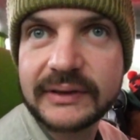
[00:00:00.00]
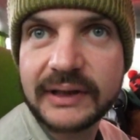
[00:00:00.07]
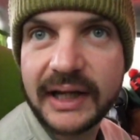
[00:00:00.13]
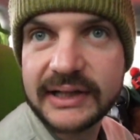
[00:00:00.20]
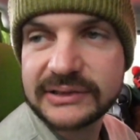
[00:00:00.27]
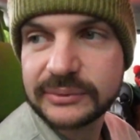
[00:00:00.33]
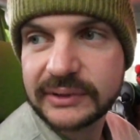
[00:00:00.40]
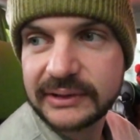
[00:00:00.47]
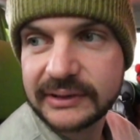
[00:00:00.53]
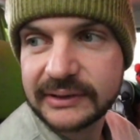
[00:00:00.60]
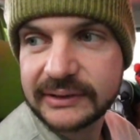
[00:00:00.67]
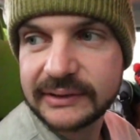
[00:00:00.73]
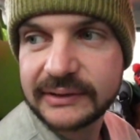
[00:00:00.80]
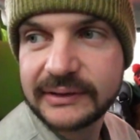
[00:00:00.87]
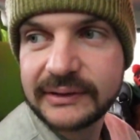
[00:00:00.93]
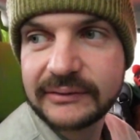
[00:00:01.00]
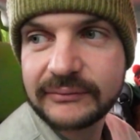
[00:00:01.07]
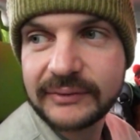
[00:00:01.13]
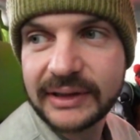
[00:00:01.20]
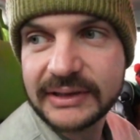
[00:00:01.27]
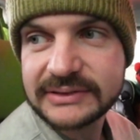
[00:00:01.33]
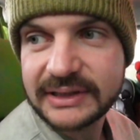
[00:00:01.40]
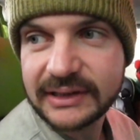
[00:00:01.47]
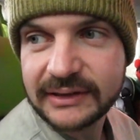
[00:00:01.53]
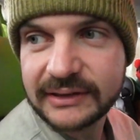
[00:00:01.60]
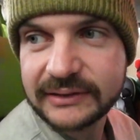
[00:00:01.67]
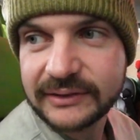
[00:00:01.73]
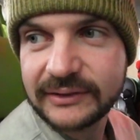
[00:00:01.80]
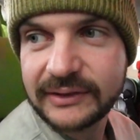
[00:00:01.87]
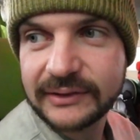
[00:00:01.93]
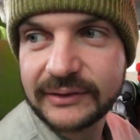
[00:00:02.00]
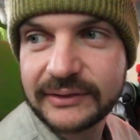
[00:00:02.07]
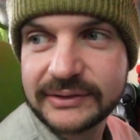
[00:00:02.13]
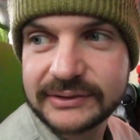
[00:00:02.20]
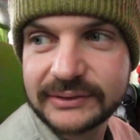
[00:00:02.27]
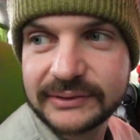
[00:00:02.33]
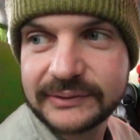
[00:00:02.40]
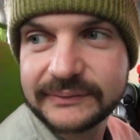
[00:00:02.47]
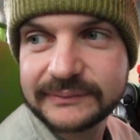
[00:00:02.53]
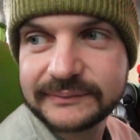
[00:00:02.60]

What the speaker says: last week, whereas England got a lot of snow.